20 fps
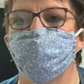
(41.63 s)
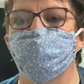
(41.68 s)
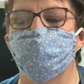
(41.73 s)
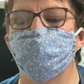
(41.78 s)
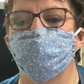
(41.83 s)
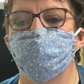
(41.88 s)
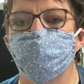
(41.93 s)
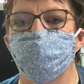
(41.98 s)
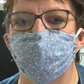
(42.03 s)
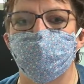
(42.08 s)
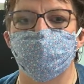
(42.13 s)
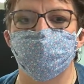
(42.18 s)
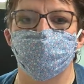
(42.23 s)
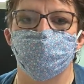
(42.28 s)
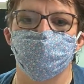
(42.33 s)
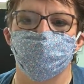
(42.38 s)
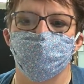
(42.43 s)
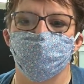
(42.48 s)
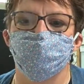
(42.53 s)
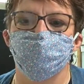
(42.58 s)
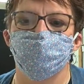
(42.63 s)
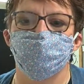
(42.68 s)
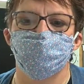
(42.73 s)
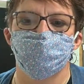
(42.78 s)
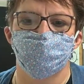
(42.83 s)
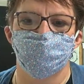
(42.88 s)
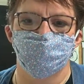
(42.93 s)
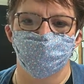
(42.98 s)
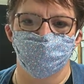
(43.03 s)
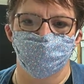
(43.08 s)
We were ready for
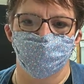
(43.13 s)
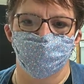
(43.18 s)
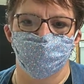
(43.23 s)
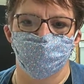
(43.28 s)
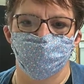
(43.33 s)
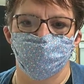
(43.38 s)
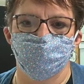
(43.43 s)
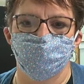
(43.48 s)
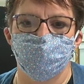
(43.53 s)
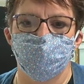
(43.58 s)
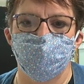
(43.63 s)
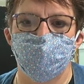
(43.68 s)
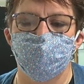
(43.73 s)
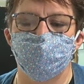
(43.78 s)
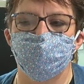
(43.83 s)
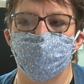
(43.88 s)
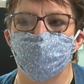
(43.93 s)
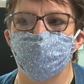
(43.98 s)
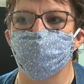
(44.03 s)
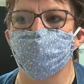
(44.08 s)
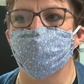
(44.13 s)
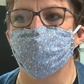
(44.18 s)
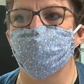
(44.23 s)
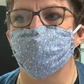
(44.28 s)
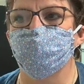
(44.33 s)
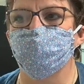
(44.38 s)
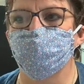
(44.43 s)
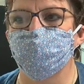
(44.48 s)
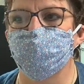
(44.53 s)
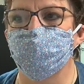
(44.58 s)
to have
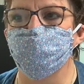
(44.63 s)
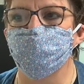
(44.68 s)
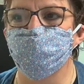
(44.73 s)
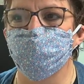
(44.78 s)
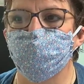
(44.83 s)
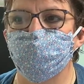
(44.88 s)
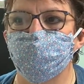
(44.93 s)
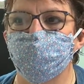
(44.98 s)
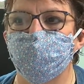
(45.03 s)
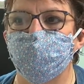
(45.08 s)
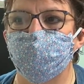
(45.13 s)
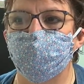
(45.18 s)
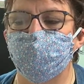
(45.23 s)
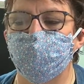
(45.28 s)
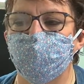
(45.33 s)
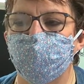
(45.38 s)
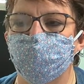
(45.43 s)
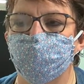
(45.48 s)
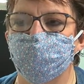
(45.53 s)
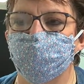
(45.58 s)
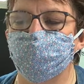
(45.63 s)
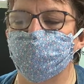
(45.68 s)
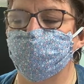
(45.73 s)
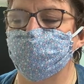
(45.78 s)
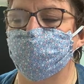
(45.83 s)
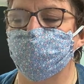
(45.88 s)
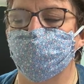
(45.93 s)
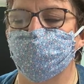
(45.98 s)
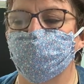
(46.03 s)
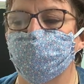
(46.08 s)
everything arranged how we had to have it
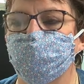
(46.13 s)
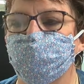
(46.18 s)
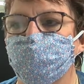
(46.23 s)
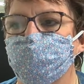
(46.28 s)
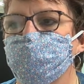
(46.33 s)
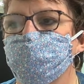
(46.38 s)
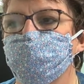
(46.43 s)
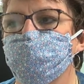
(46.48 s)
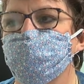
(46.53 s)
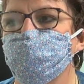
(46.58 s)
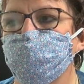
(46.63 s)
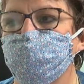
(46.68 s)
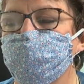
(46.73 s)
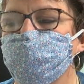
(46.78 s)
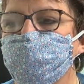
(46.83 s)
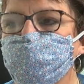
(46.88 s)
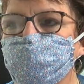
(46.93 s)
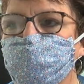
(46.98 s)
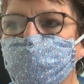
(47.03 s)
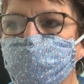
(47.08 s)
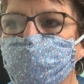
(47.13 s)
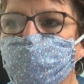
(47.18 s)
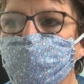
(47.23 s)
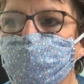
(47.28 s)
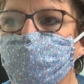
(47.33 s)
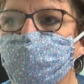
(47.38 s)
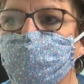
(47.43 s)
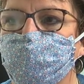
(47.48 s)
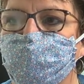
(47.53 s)
and everything just went smooth.